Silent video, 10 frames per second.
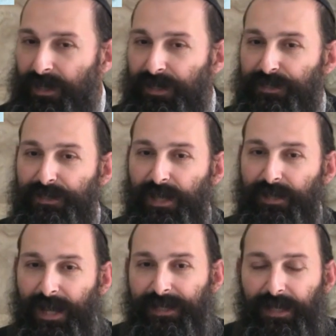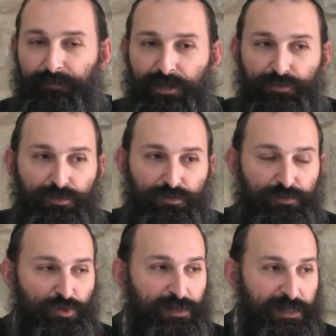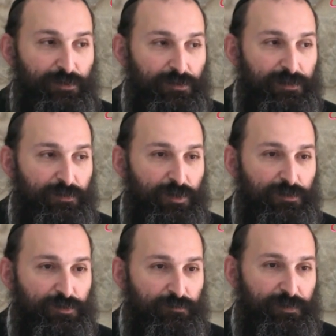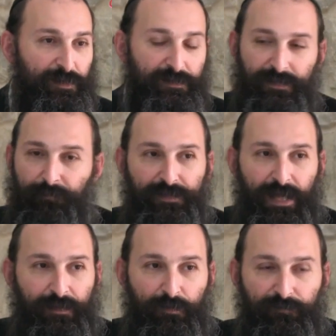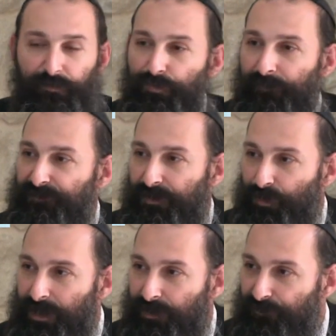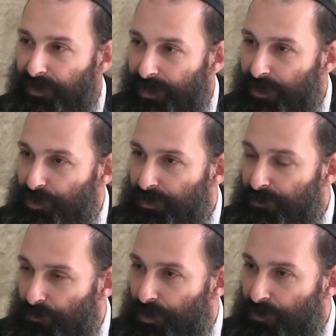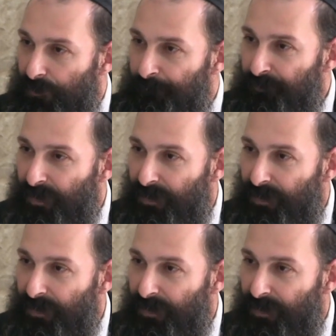is that I came here to do a tikkun in the world, to make some type of a rectification in the world.